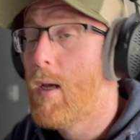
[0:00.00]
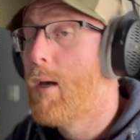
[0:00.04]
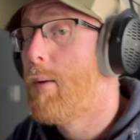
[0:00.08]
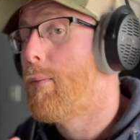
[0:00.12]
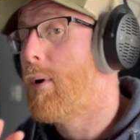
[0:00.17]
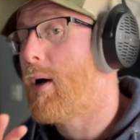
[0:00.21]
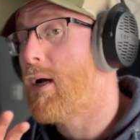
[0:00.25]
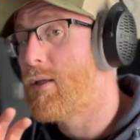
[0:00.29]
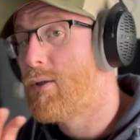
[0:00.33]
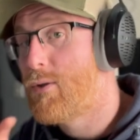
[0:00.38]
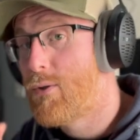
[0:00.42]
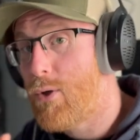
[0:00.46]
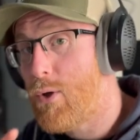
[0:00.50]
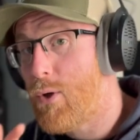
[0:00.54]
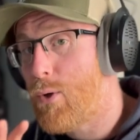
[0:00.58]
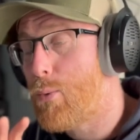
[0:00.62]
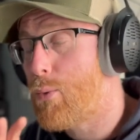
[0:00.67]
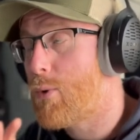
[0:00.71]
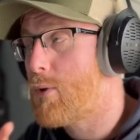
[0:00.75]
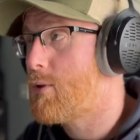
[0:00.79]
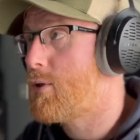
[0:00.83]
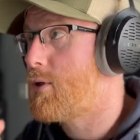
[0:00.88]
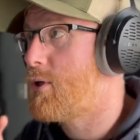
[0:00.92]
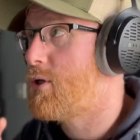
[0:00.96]
but I do
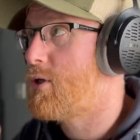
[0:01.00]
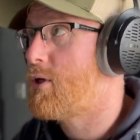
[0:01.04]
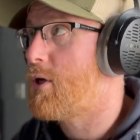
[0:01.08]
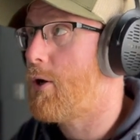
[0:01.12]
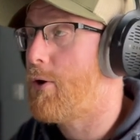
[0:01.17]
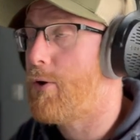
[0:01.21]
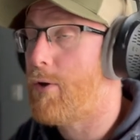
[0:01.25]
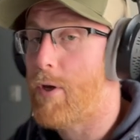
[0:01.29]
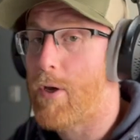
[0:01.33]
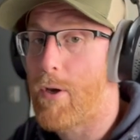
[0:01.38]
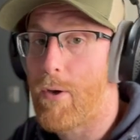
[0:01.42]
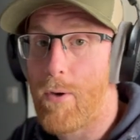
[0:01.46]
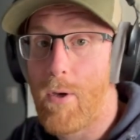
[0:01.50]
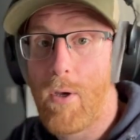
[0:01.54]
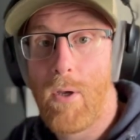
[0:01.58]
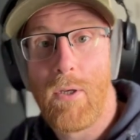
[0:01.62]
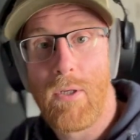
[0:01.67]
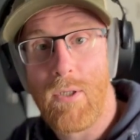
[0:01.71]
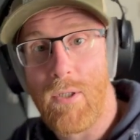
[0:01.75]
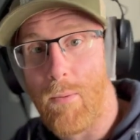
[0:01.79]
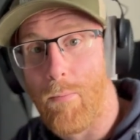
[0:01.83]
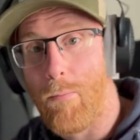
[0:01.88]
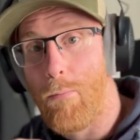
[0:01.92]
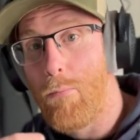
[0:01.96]
want to show you
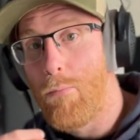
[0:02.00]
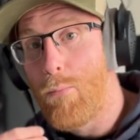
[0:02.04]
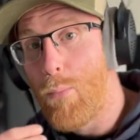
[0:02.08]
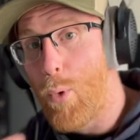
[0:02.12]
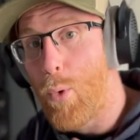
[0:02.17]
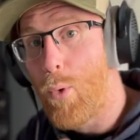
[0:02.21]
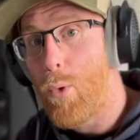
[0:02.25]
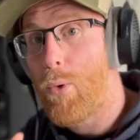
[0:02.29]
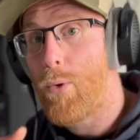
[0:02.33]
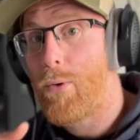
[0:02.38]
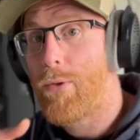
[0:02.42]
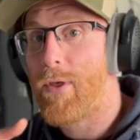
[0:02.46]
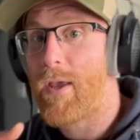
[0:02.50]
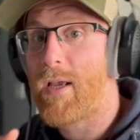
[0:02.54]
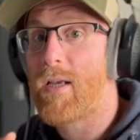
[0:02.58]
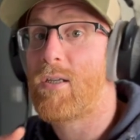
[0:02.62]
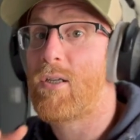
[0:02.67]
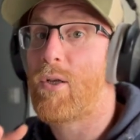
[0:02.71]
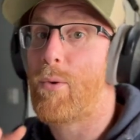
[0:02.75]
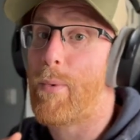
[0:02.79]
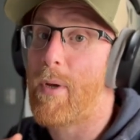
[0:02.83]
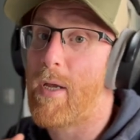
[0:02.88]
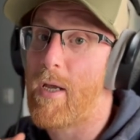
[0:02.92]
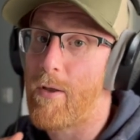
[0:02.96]
some more things
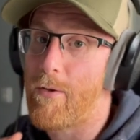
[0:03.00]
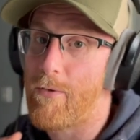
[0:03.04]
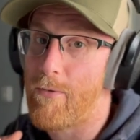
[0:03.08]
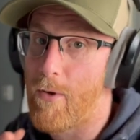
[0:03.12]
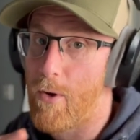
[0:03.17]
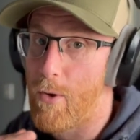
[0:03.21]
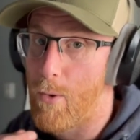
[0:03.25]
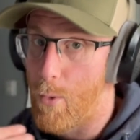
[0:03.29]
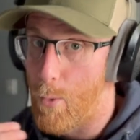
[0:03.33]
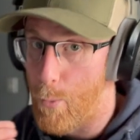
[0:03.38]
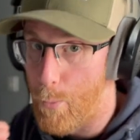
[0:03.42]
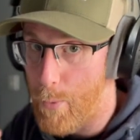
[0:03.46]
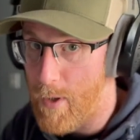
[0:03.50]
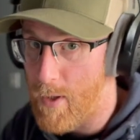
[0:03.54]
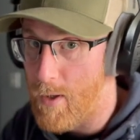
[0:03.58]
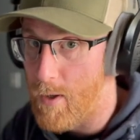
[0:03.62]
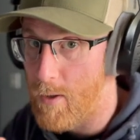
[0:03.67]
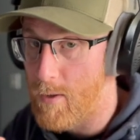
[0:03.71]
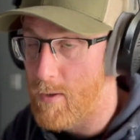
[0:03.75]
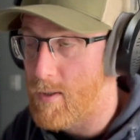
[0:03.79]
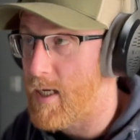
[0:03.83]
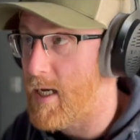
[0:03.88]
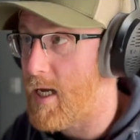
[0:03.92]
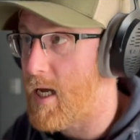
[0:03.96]
that we can do with
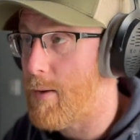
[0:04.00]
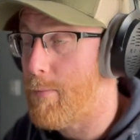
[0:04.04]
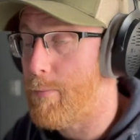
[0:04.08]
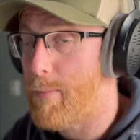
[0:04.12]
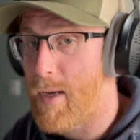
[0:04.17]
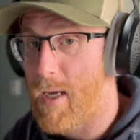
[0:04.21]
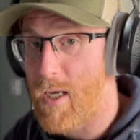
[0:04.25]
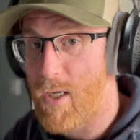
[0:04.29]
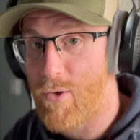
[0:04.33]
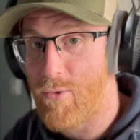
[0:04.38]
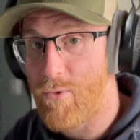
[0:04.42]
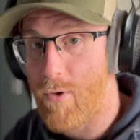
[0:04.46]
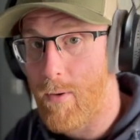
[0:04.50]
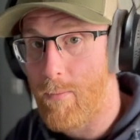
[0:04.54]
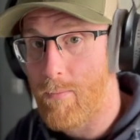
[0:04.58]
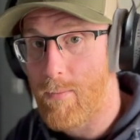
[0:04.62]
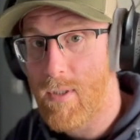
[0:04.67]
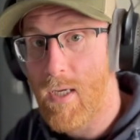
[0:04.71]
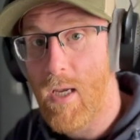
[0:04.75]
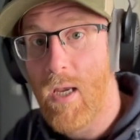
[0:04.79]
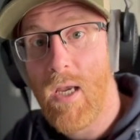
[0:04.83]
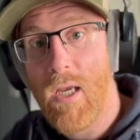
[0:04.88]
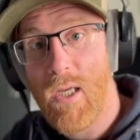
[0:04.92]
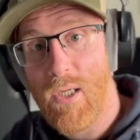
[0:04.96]
our DnB drums.